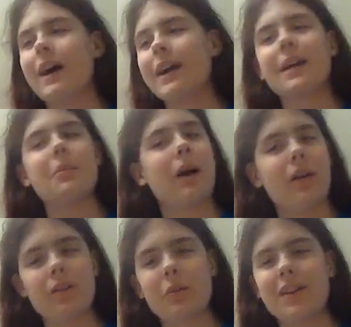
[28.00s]
I can
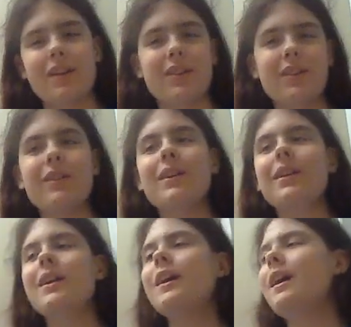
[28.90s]
possibly do.
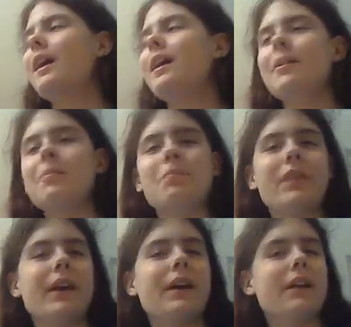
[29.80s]

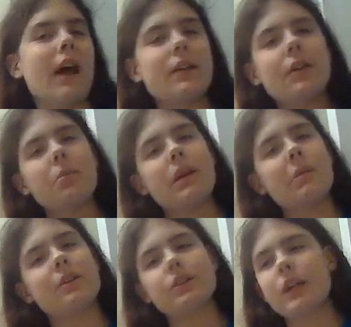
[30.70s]
And I know pretty
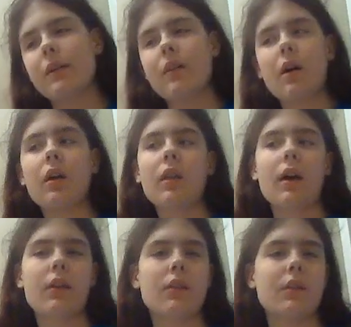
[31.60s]
much a
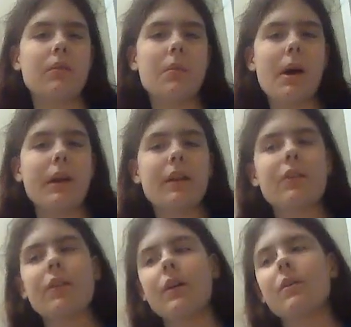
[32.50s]
lot of stuff about
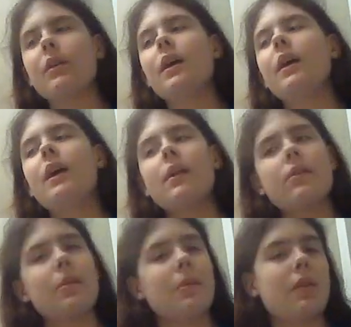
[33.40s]
it, so
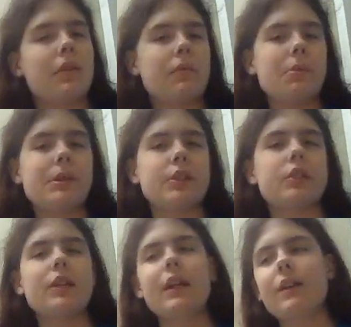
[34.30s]
some of this
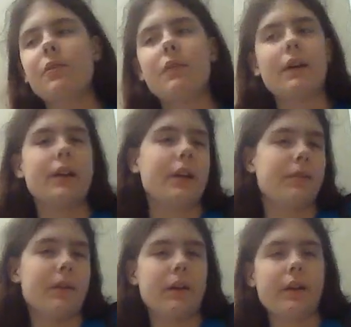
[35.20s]
information is
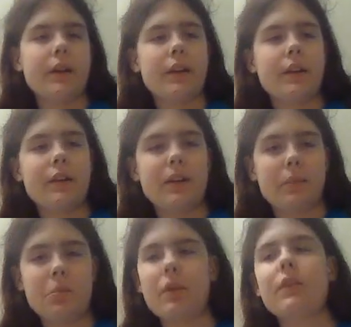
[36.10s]
very, very
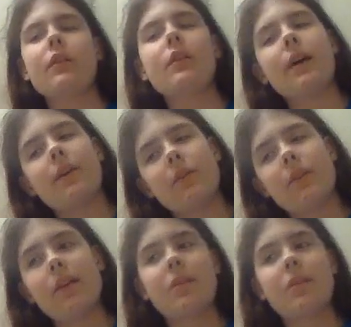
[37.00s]
important to know.